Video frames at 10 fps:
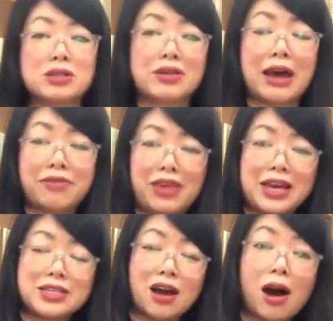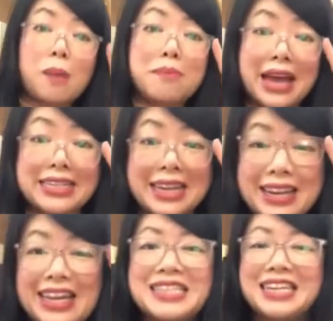of our things are made
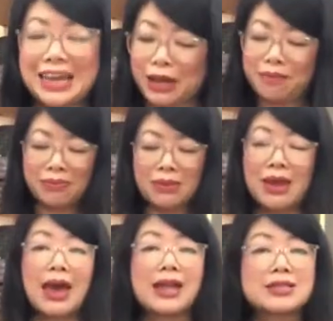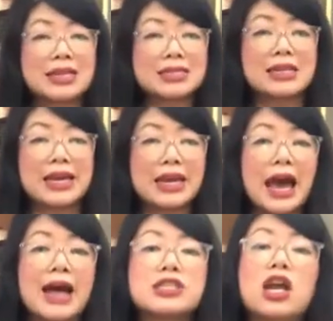in Italy. Hence, Italy
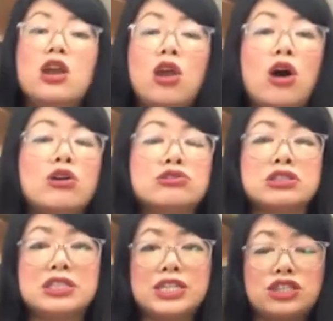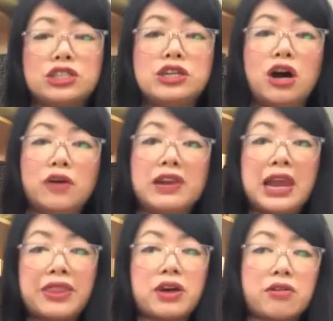has a long tradition of
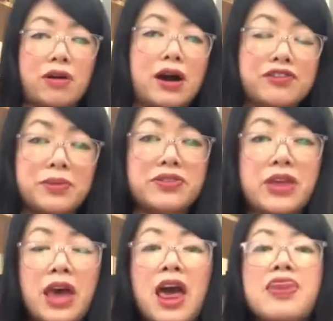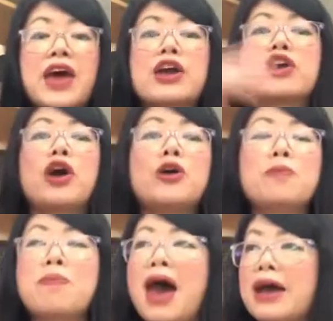leather craftsmen that go
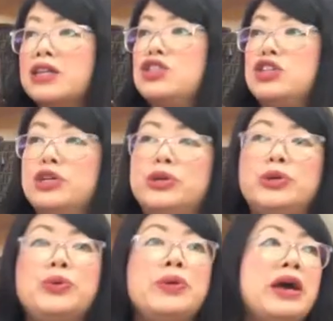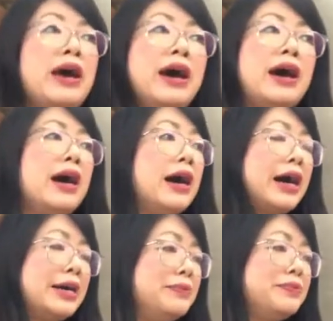back to,
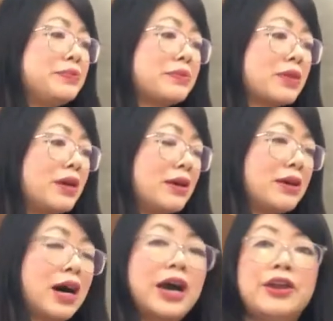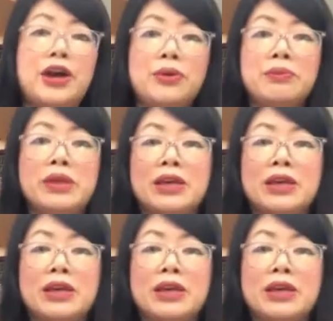um, I don't know,